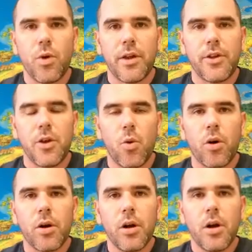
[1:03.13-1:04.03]
with
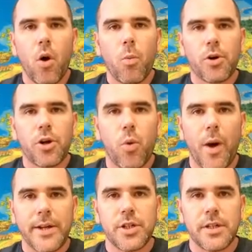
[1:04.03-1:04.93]
your homework
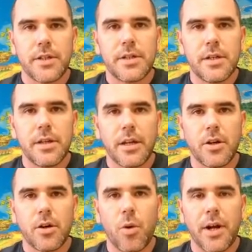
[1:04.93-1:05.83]
questions
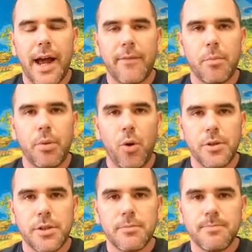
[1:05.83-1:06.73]
that you're going to have to
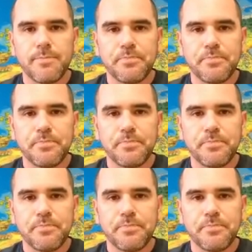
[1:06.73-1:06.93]
post.